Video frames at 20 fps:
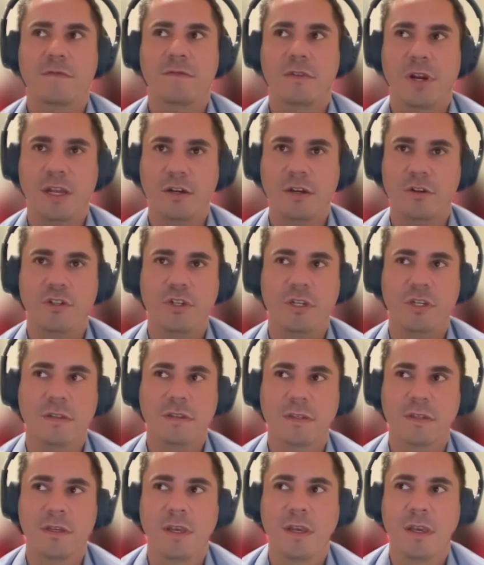for energy
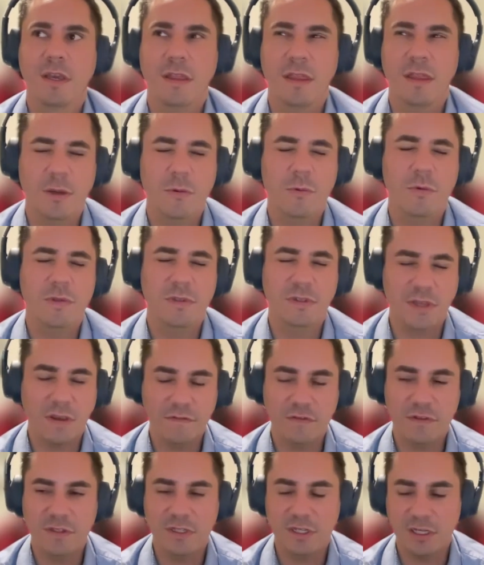is, I think it was
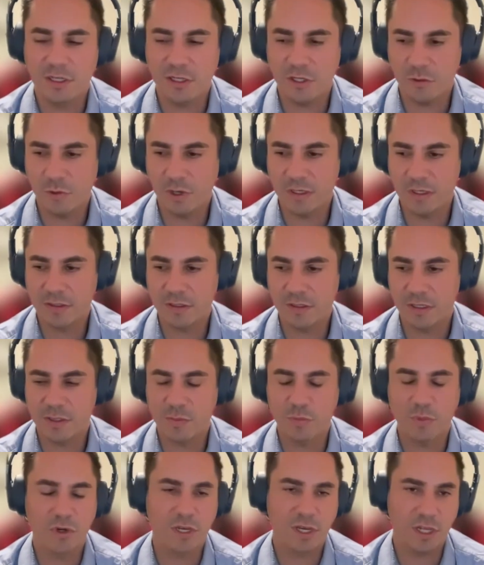17 US cents
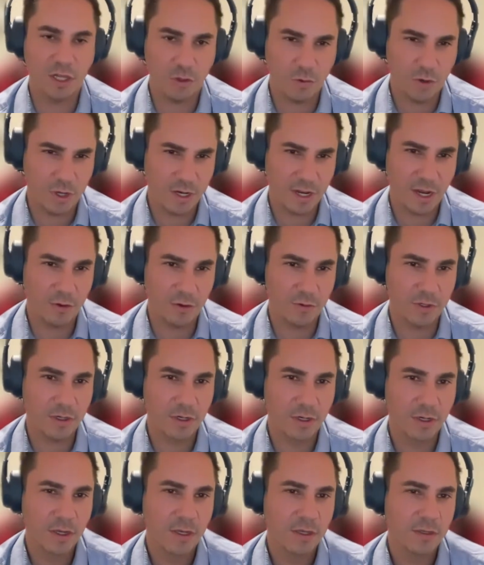per kilowatt hour.
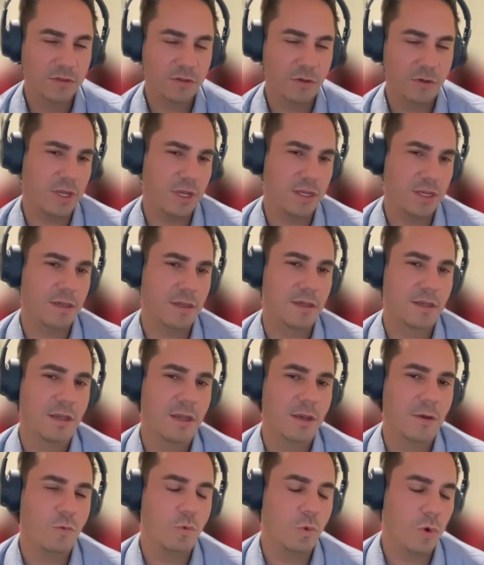So like
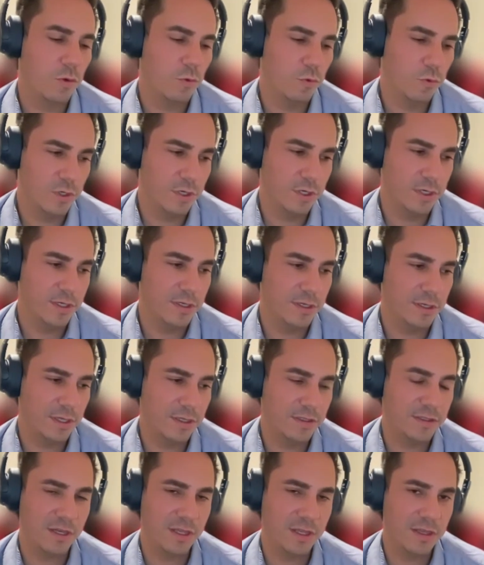what would,
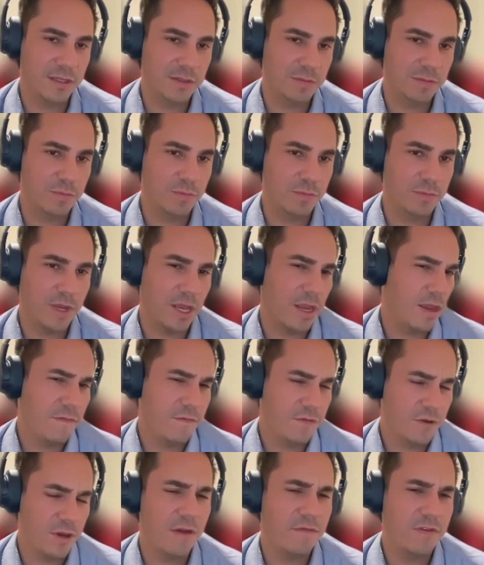let's say this, if
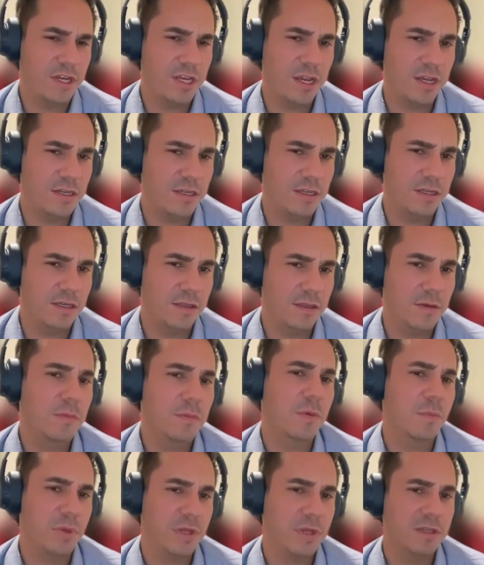you have any idea, the
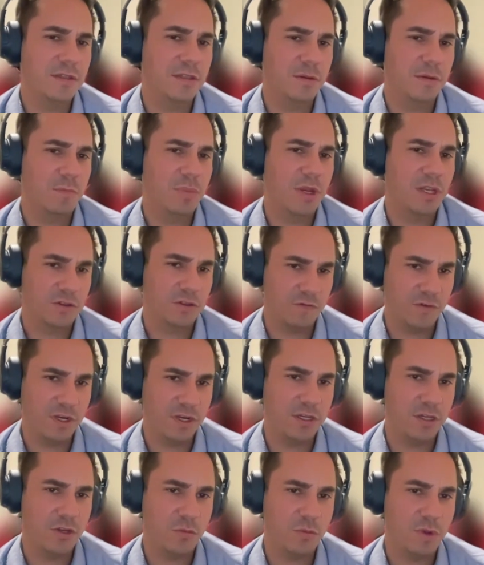place in Pennsylvania
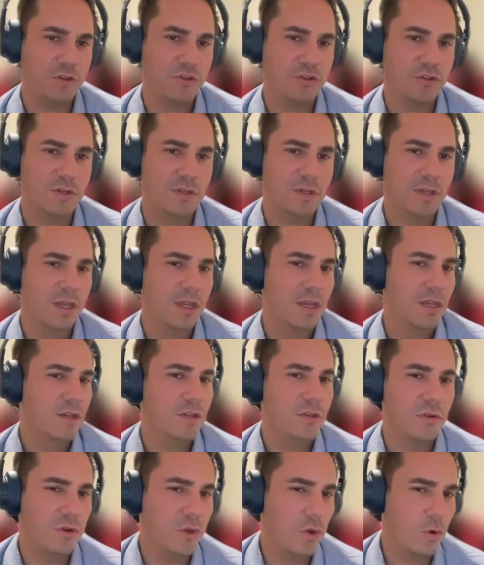you mentioned,
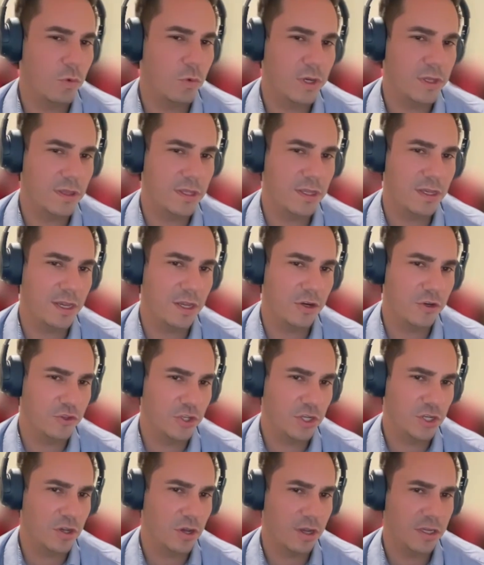do you know what the energy
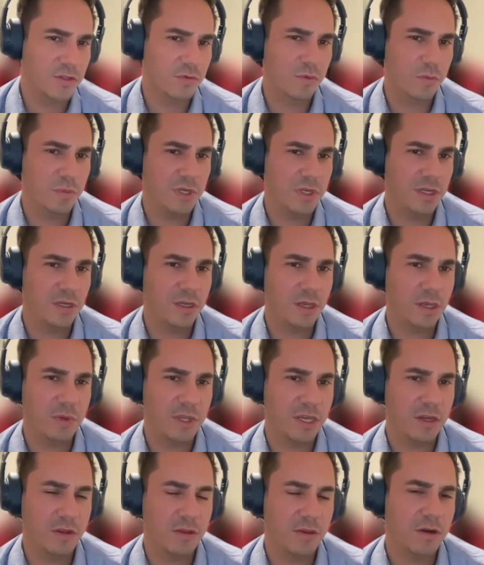cost would be coming
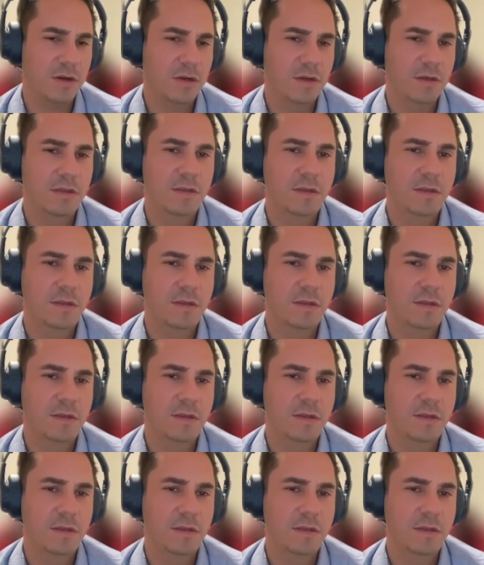out of there?